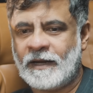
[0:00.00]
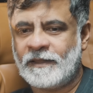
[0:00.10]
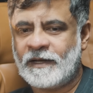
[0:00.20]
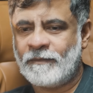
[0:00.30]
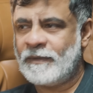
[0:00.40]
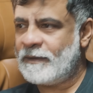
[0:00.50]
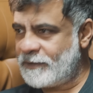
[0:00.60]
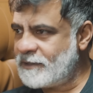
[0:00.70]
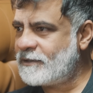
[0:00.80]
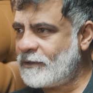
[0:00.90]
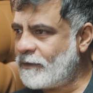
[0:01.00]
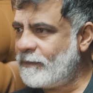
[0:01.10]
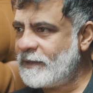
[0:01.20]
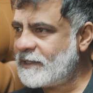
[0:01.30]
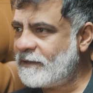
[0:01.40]
rather have my images talk for
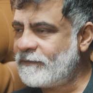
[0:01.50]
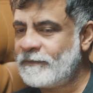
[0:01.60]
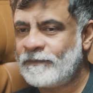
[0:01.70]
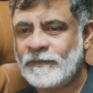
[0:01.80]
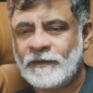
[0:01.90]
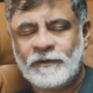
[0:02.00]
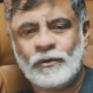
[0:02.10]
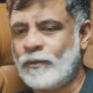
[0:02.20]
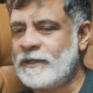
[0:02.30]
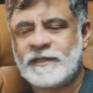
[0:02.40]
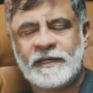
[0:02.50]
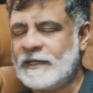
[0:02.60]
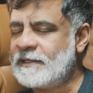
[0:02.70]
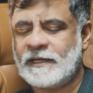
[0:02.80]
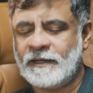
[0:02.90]
myself. No point sitting
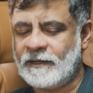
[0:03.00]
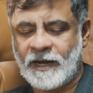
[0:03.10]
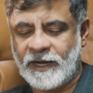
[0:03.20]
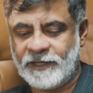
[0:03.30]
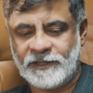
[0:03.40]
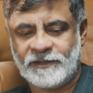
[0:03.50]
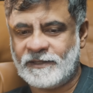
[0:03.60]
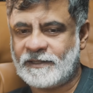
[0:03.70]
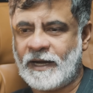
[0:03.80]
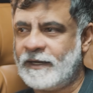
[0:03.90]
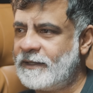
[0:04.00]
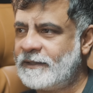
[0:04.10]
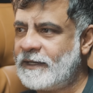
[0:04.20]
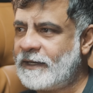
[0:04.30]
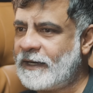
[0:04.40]
and saying, I did this, I
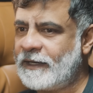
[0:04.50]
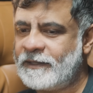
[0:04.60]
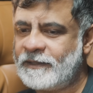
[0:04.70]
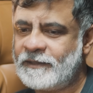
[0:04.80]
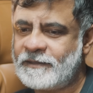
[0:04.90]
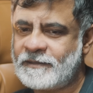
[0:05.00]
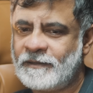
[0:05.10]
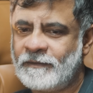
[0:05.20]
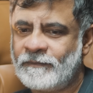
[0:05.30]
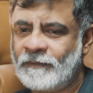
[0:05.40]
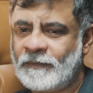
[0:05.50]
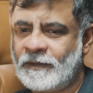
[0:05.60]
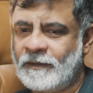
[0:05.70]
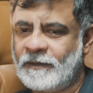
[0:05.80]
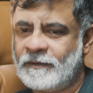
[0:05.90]
did that, I did this.
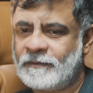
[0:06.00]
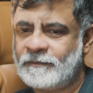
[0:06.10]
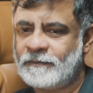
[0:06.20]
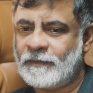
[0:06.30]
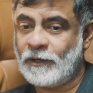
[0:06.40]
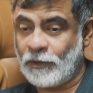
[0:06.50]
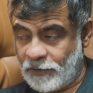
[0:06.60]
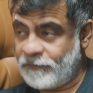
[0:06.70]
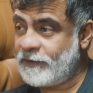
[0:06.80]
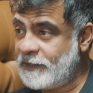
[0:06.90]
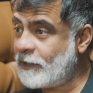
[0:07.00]
A lot of it, the